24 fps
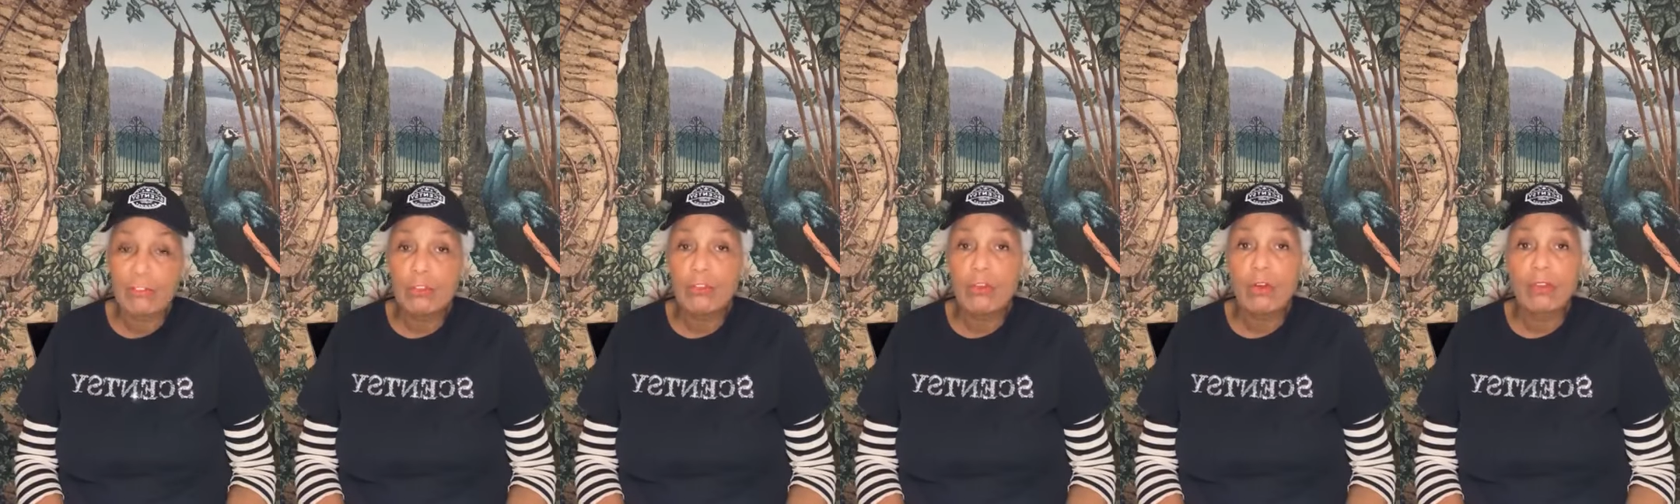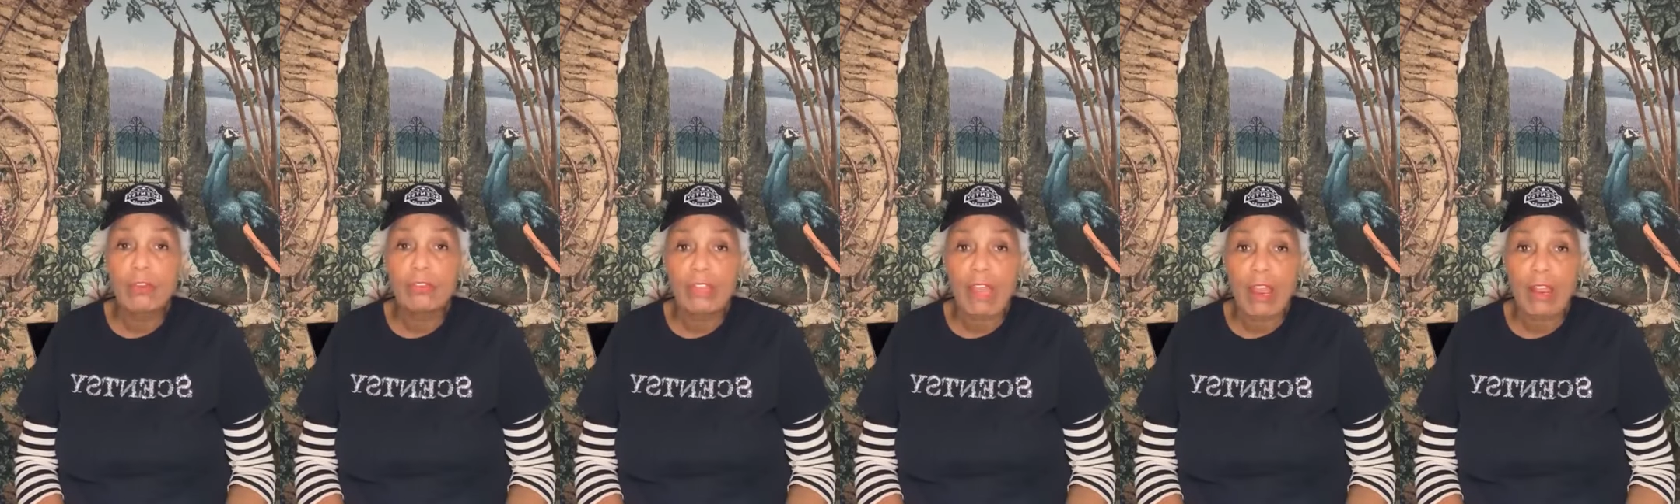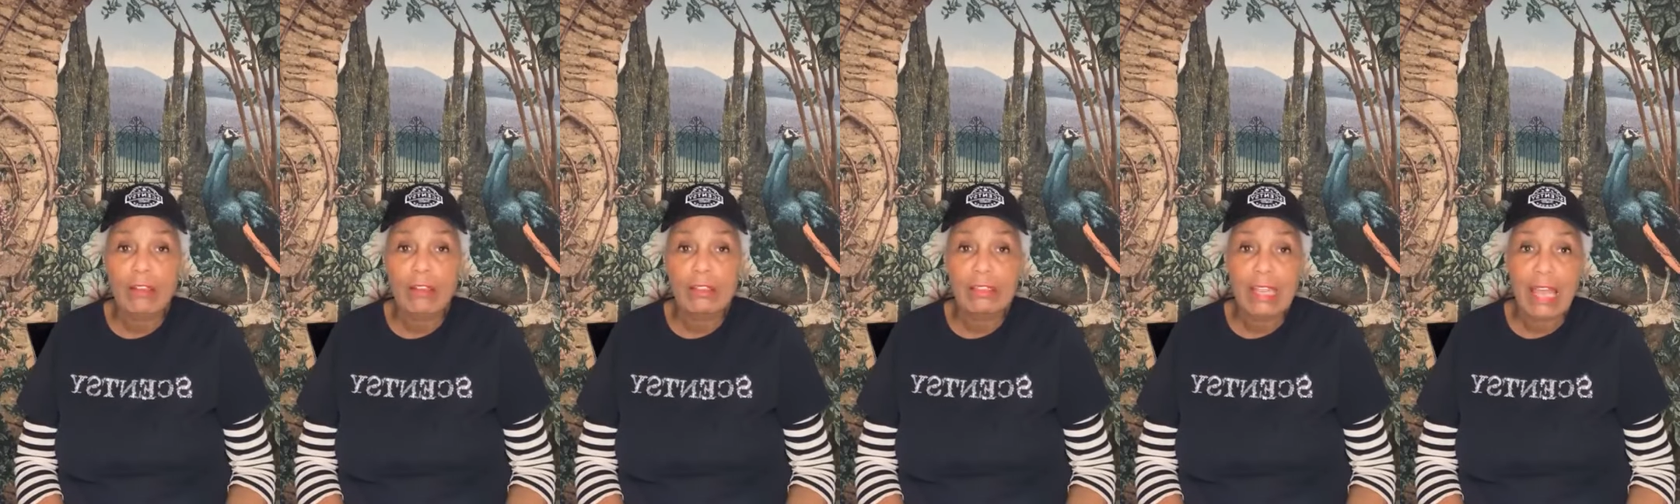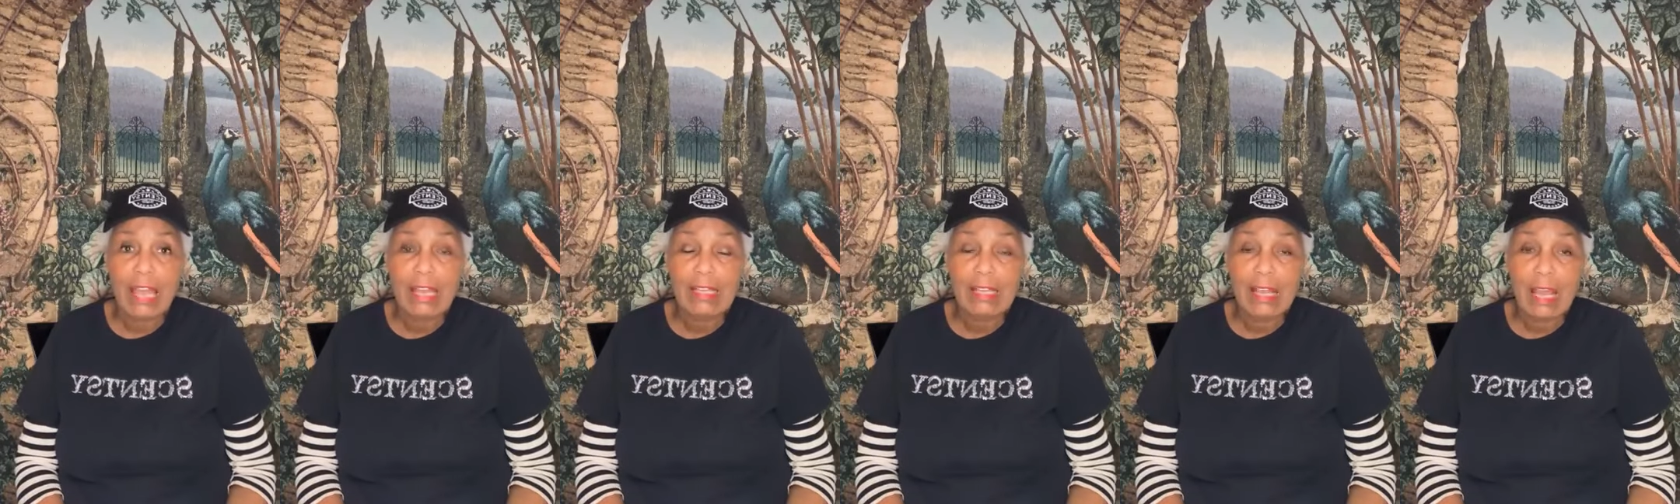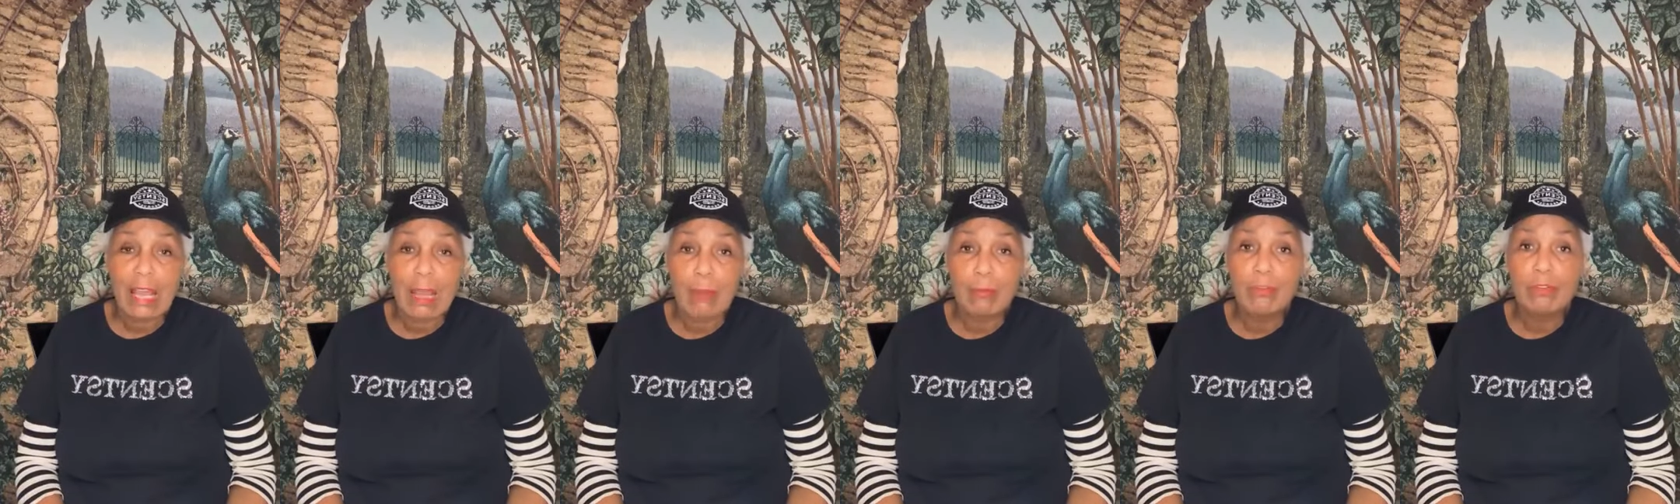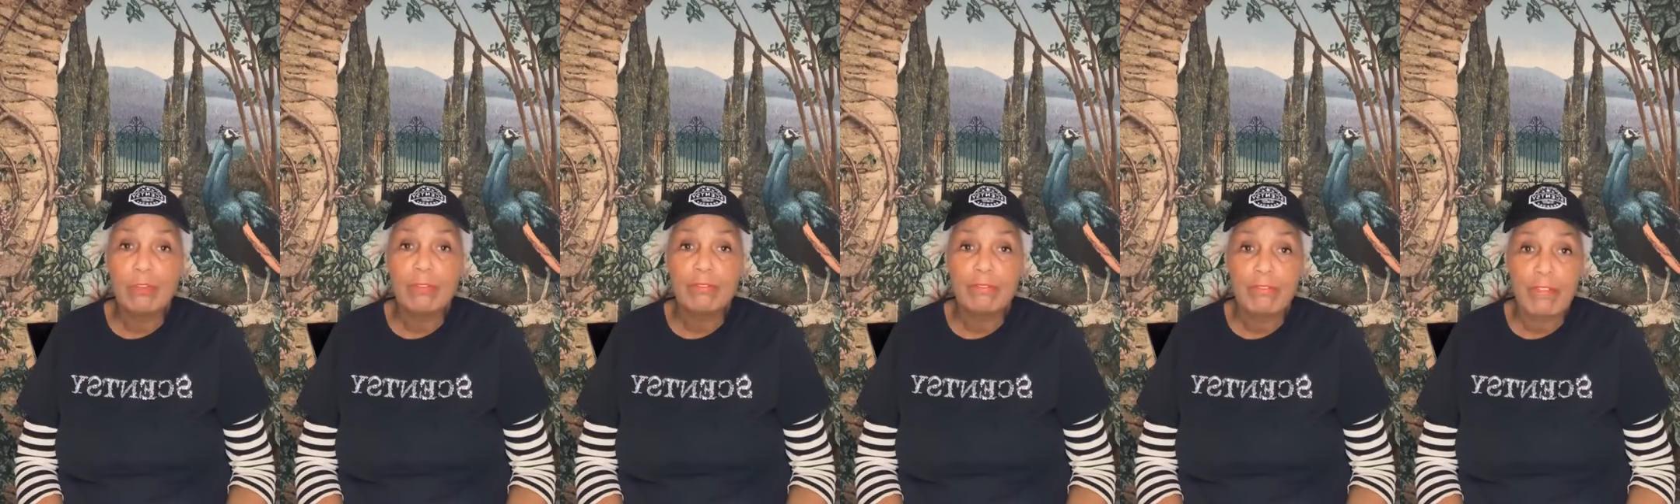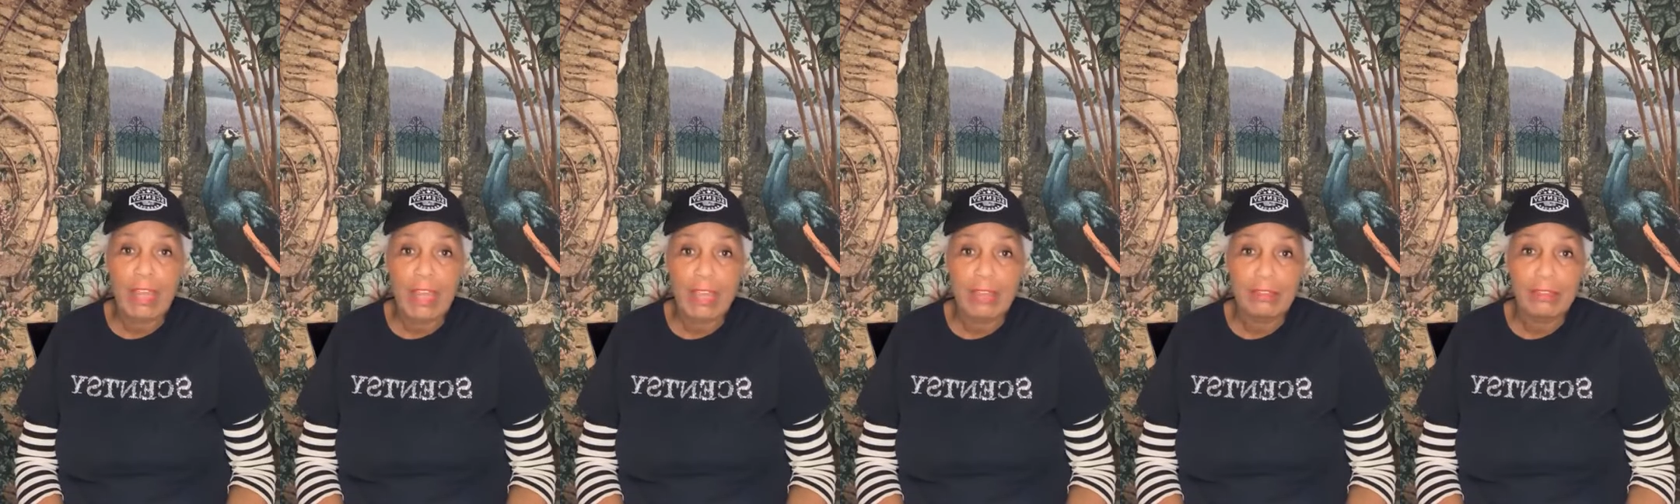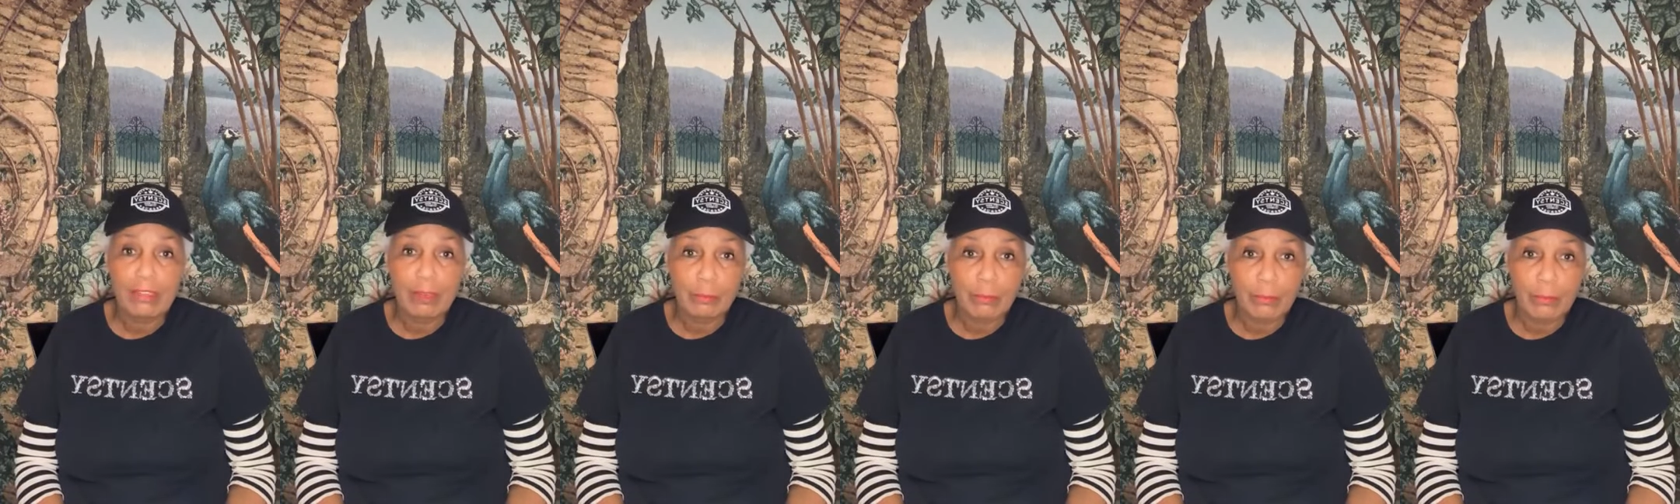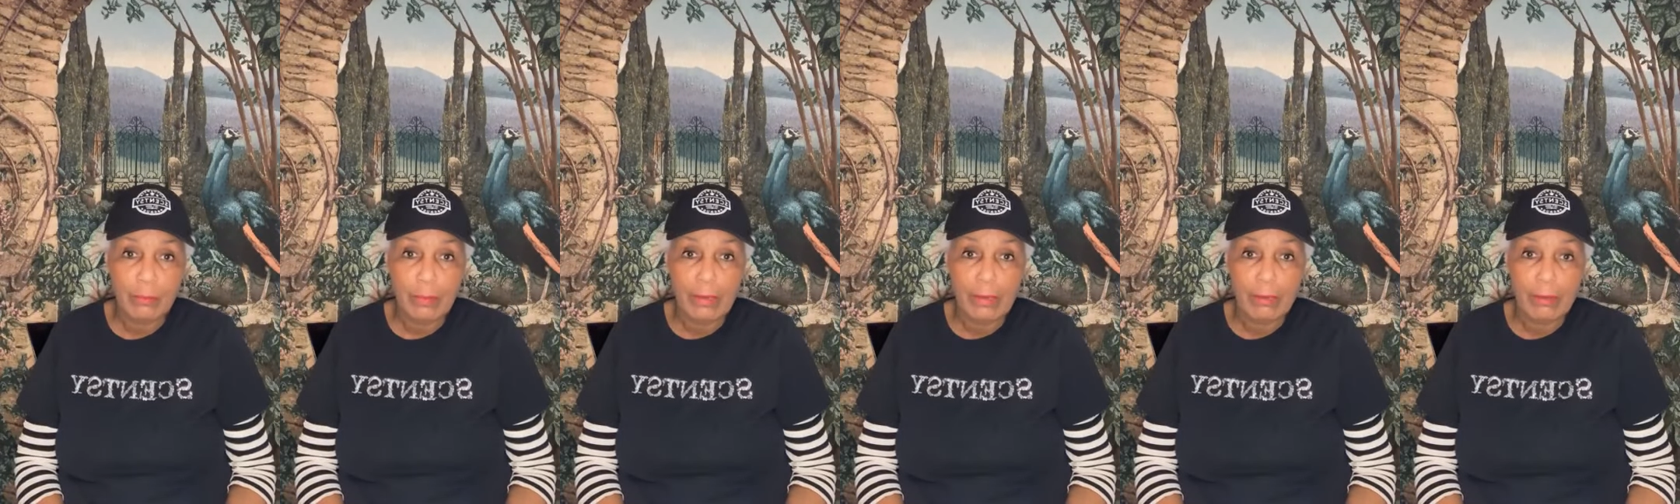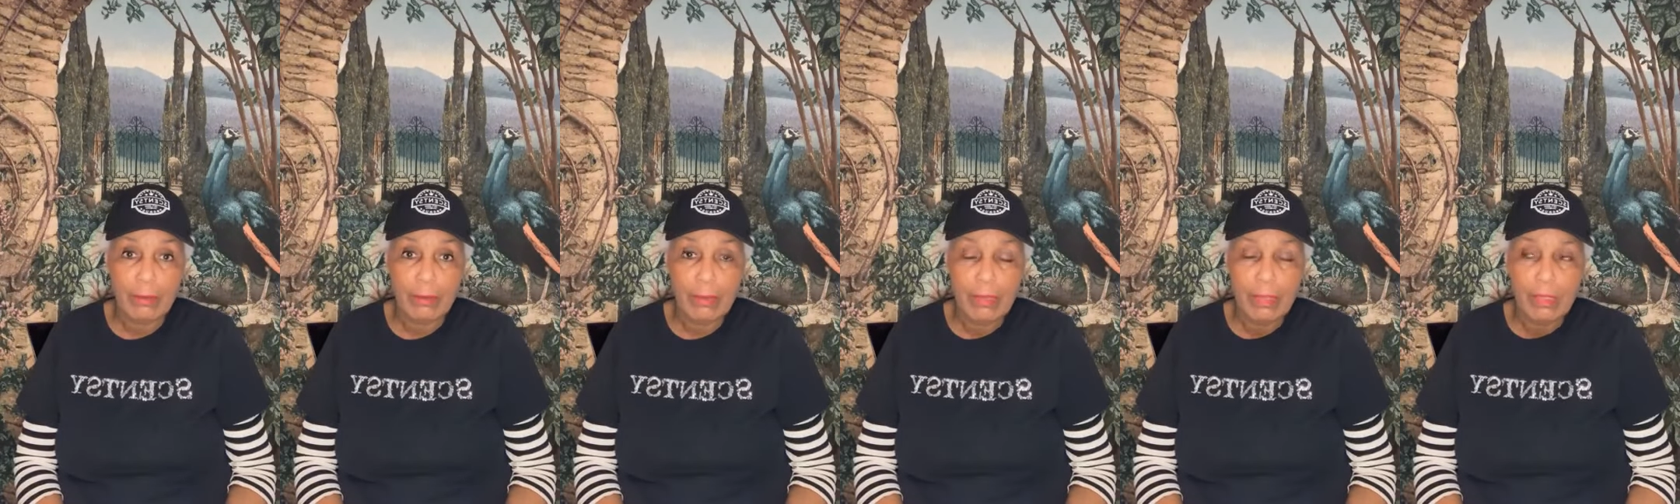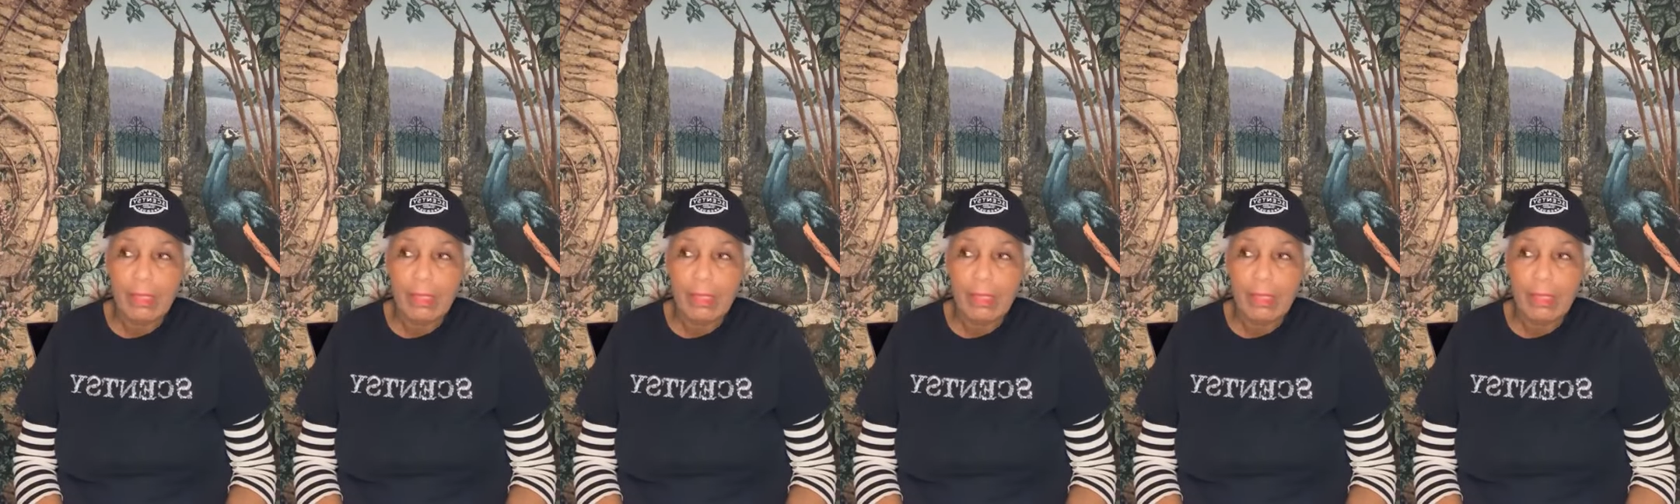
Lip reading: If you go to Target.com, you can find Tupperware.